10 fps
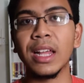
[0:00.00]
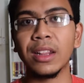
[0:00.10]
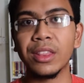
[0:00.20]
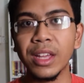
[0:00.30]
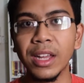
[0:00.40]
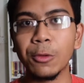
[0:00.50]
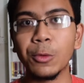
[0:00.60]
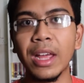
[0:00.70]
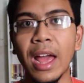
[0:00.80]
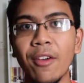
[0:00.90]
And third,
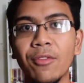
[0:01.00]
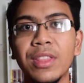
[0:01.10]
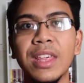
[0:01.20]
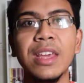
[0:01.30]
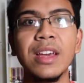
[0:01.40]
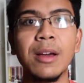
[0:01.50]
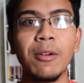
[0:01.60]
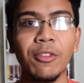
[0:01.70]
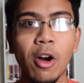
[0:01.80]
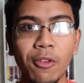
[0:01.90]
we have the
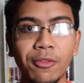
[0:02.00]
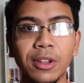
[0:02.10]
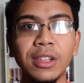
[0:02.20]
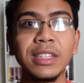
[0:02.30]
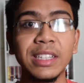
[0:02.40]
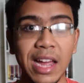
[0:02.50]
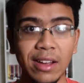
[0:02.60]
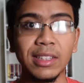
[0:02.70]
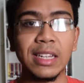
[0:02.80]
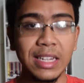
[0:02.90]
awful
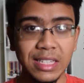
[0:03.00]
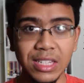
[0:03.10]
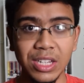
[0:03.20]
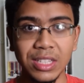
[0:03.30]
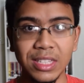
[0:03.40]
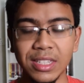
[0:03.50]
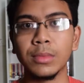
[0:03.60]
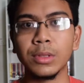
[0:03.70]
character decisions.